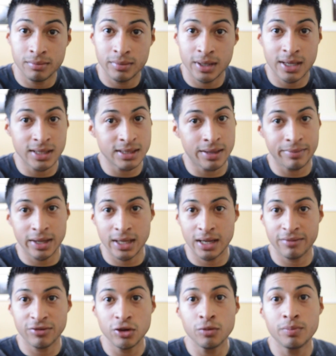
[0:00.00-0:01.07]
Because,
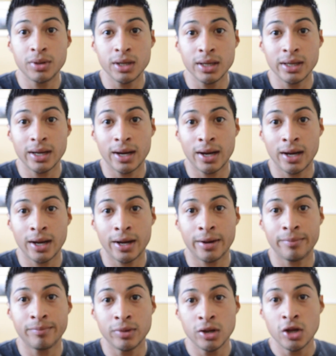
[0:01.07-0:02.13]
if you put
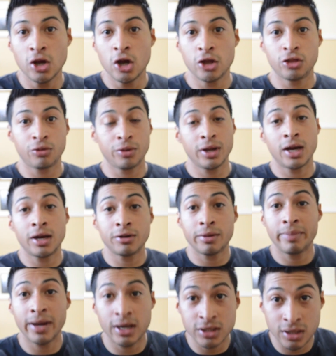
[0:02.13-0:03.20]

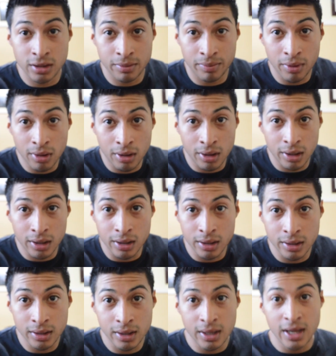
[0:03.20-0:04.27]
300 pounds on the bar
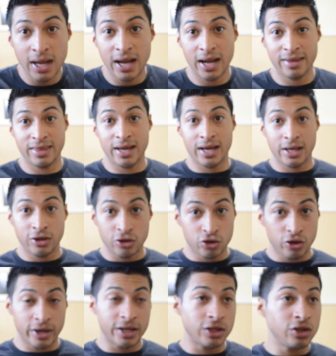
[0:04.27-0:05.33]
and then you
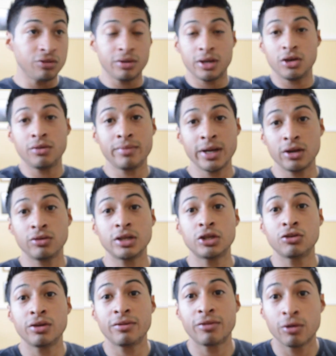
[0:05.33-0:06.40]
try to do it, you might only
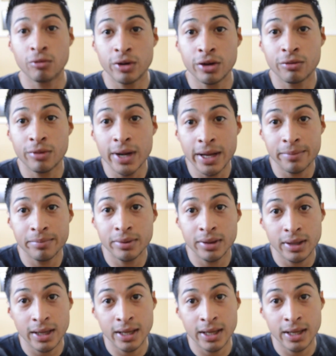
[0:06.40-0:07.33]
do it for 1 rep.